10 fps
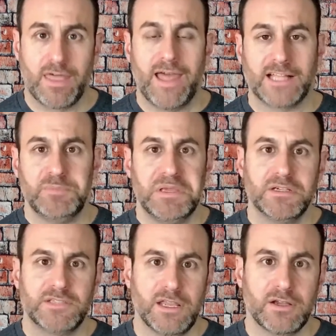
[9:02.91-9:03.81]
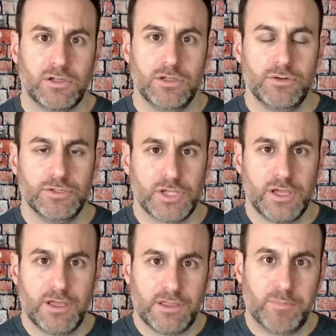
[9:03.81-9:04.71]
That's because it includes
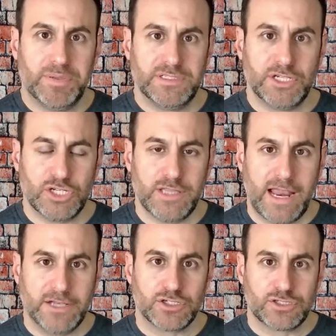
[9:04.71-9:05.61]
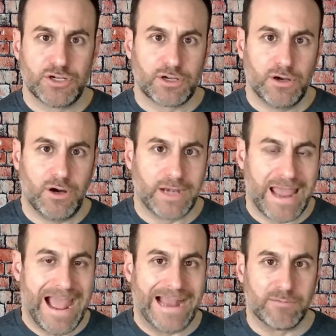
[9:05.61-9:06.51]
the position that I just took on
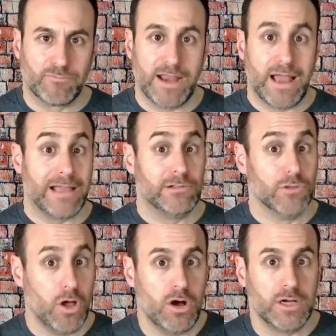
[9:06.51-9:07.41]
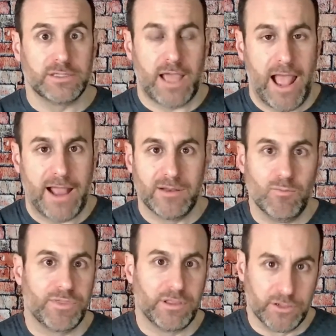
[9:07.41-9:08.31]
Atom, right? I longed Atom
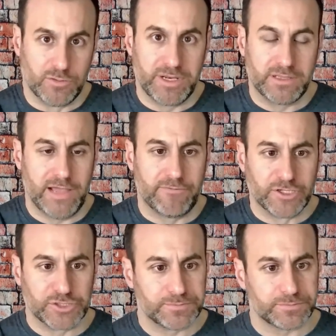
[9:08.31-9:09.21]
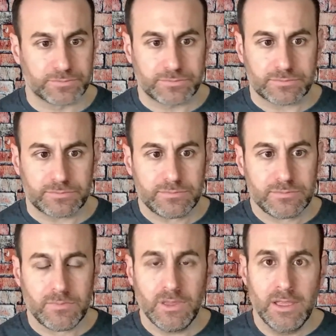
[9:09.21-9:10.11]
with a little bit of leverage.
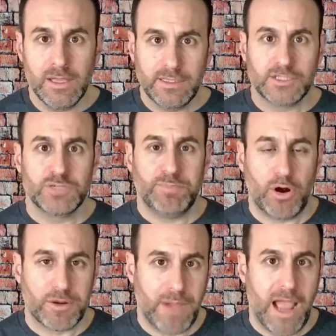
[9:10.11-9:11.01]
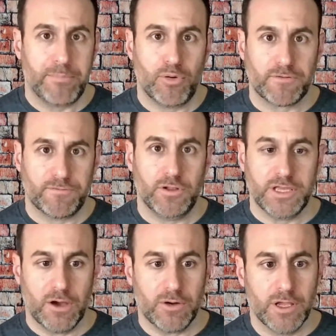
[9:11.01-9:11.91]
This is part of my
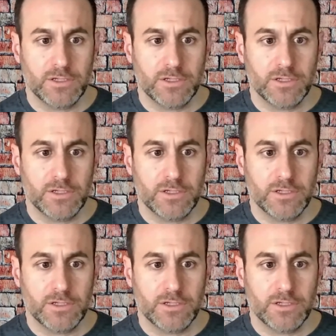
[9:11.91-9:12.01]
portfolio.